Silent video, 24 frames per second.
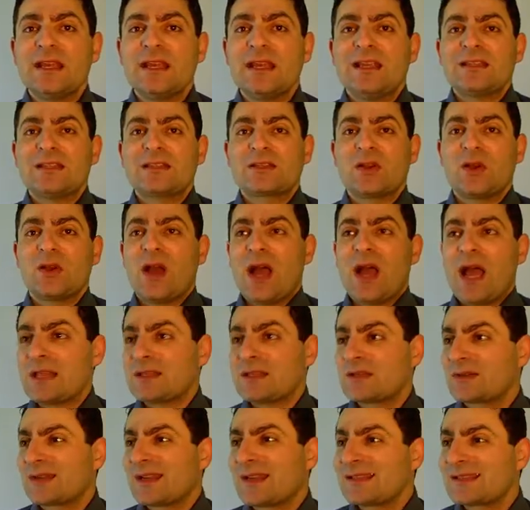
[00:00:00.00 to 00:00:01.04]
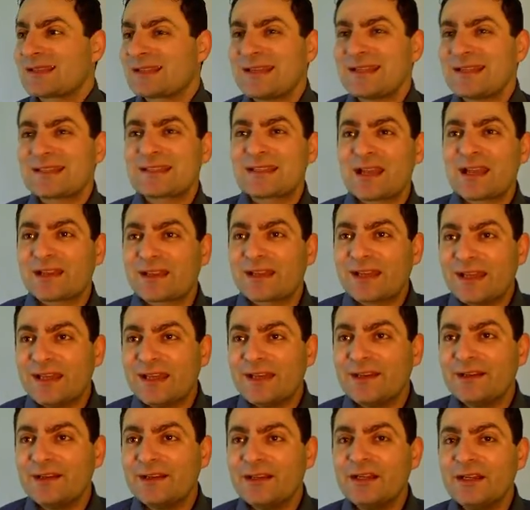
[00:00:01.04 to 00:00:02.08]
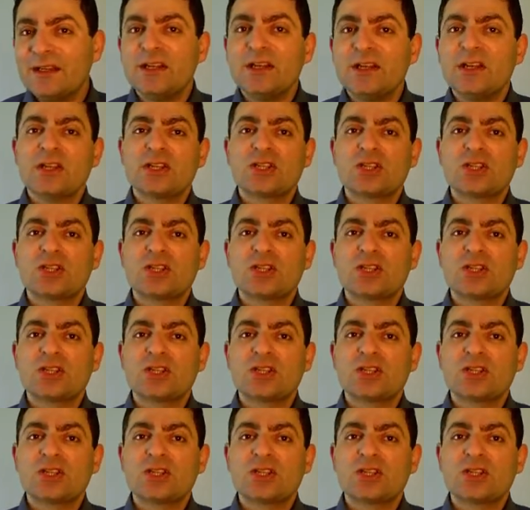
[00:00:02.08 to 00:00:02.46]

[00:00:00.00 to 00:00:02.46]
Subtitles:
So as you can see, it's not clear.